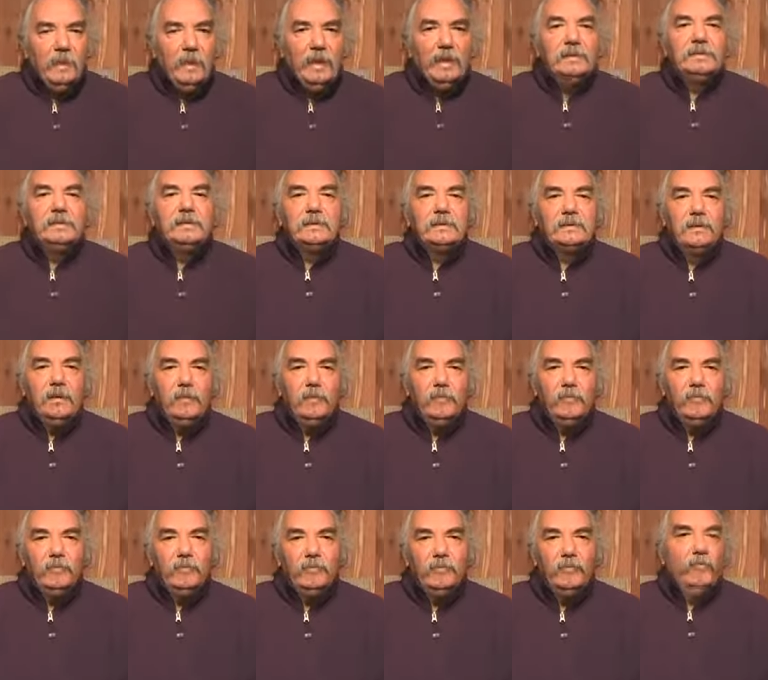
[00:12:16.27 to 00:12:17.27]
as
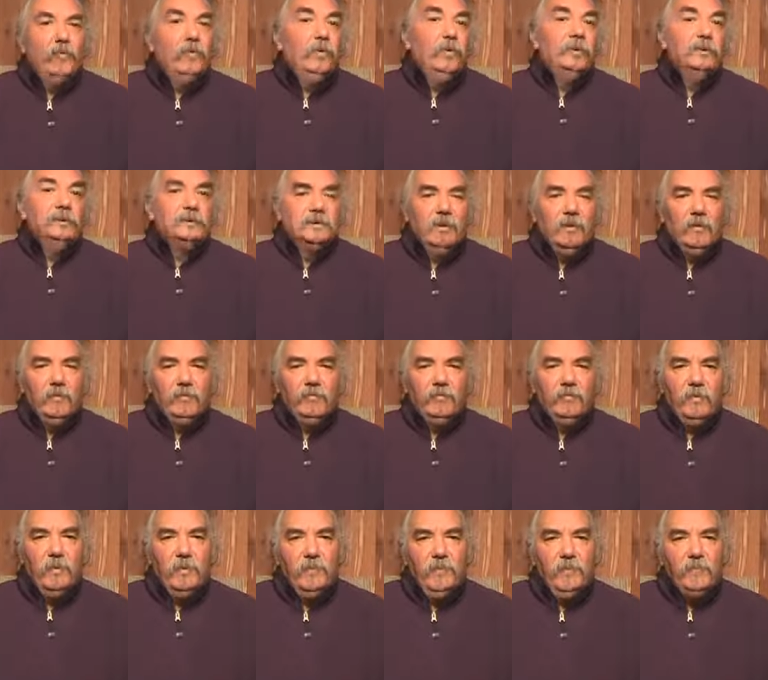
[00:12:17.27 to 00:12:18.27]
itself, for
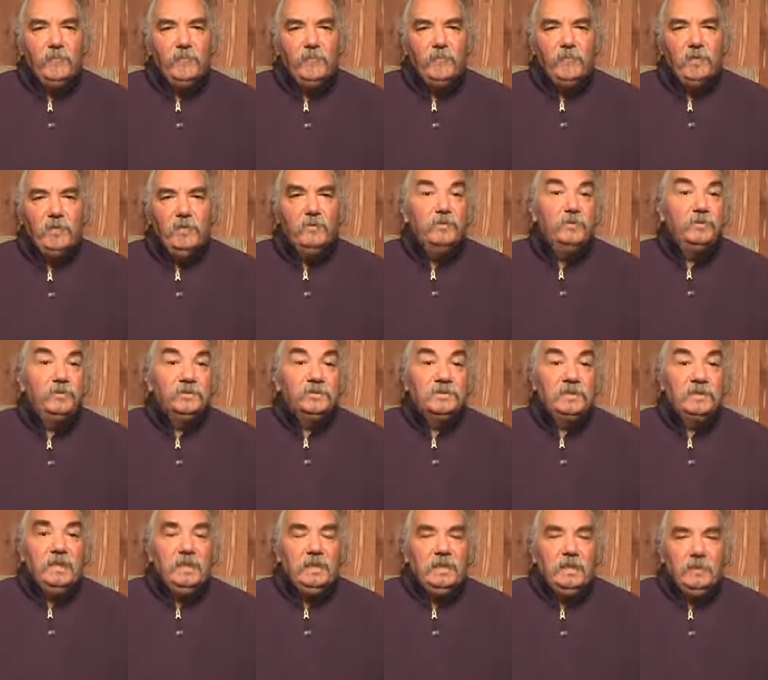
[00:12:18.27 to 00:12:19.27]
itself. And you're just
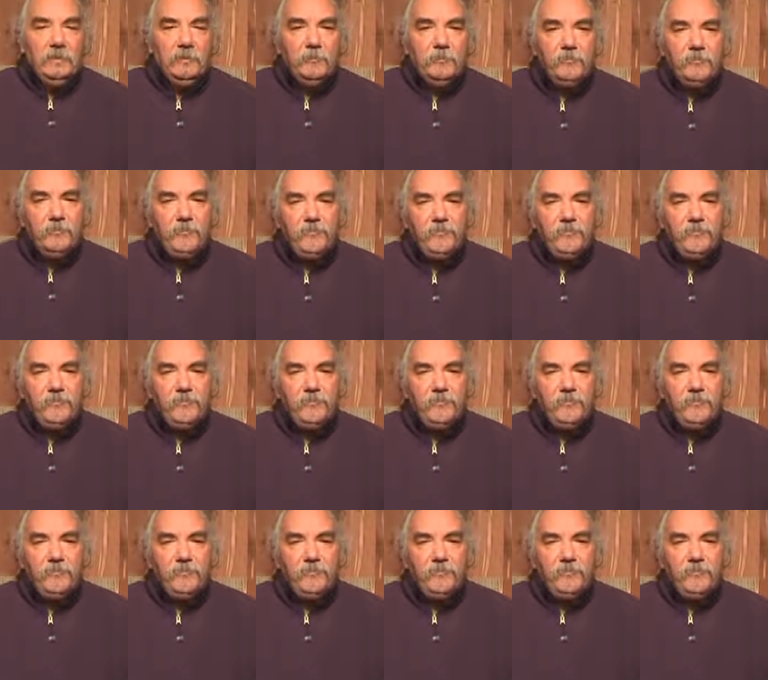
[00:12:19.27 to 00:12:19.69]
thinking.